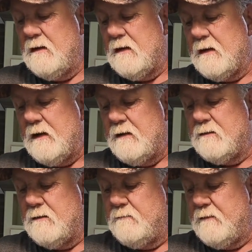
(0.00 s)
That canned
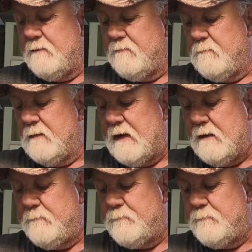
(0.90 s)
stuff ain't for me.